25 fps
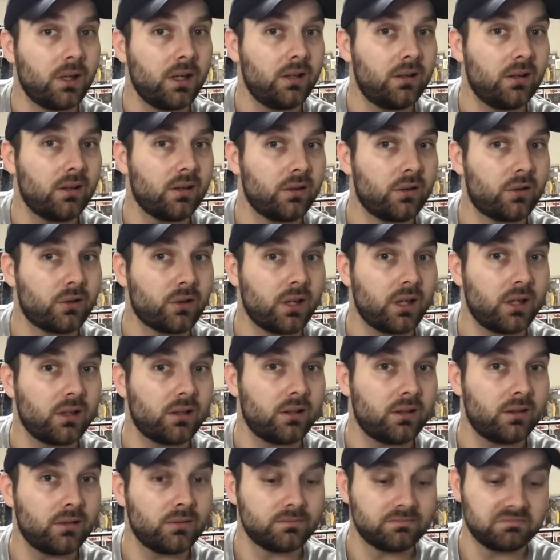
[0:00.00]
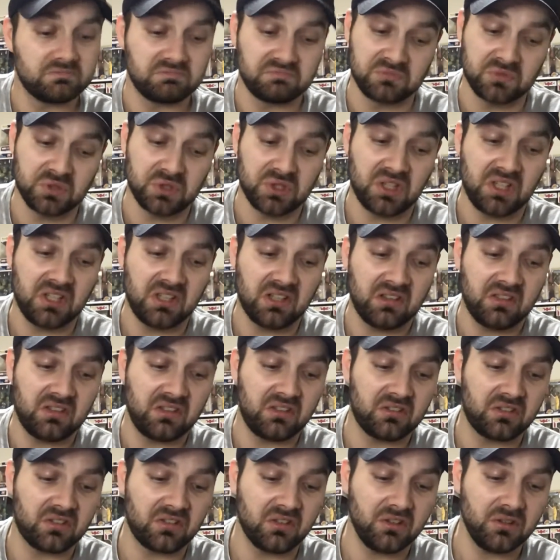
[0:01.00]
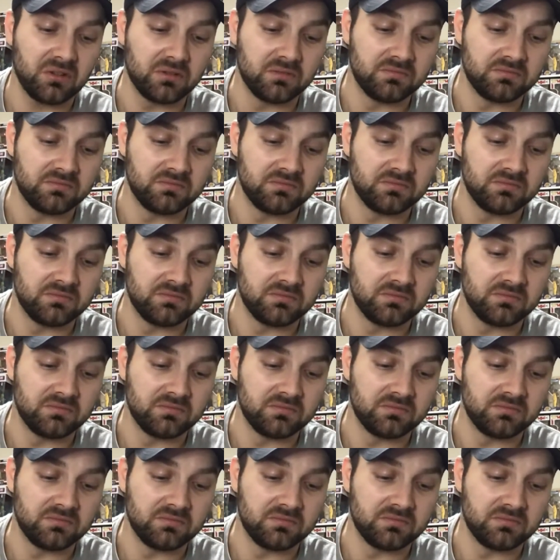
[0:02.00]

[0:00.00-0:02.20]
down the track. We'll see how things go.